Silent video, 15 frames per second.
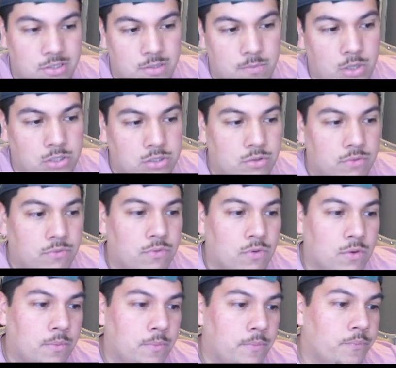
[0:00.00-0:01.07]
sister monster
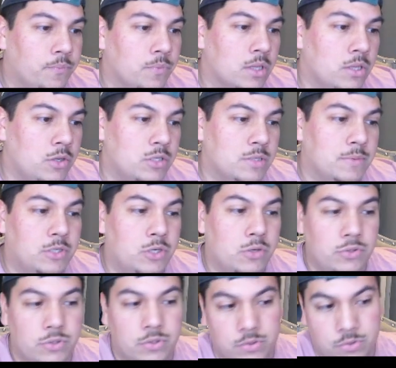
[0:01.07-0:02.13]
from using
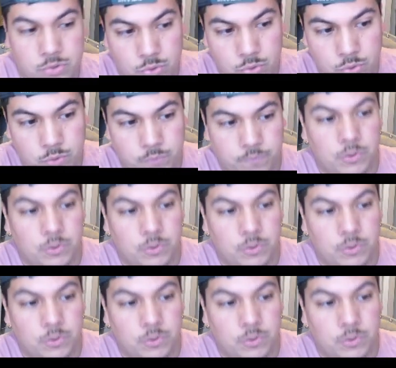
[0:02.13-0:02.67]
materials you control,